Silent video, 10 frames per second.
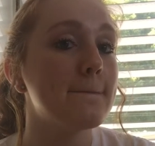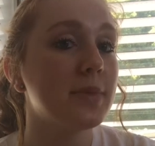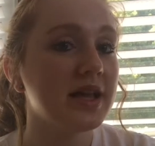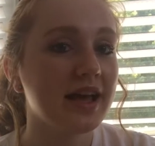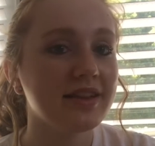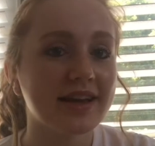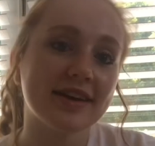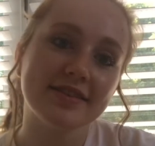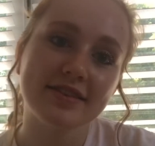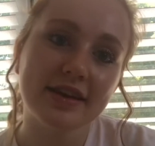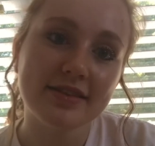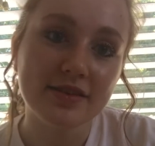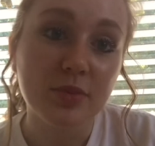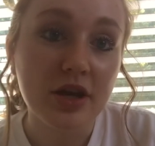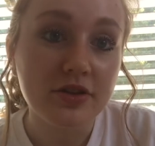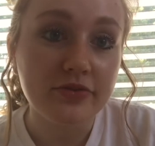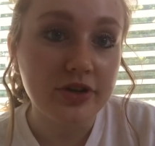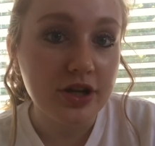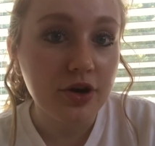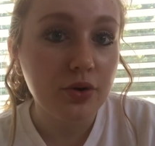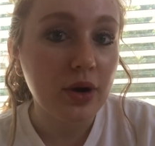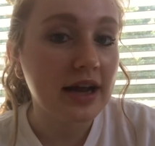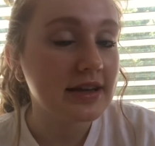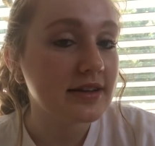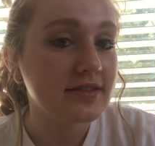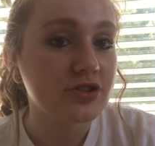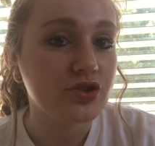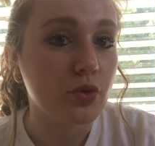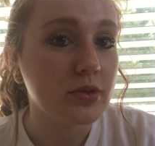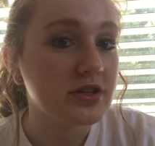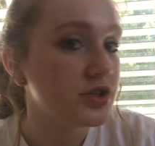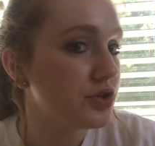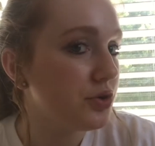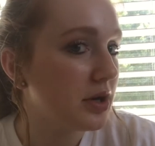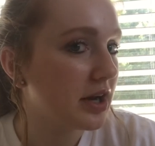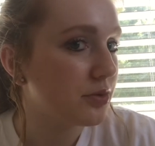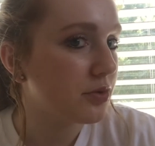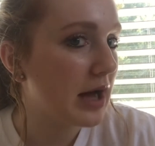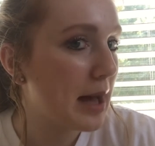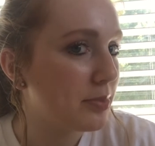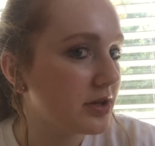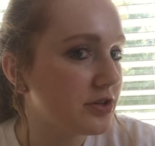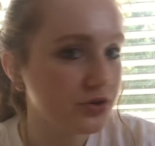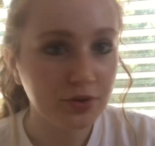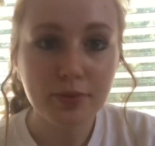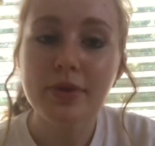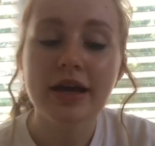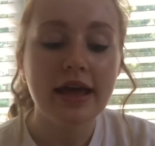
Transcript: But yeah, like I said, send me other video ideas that you want me to do, and I will happily do them.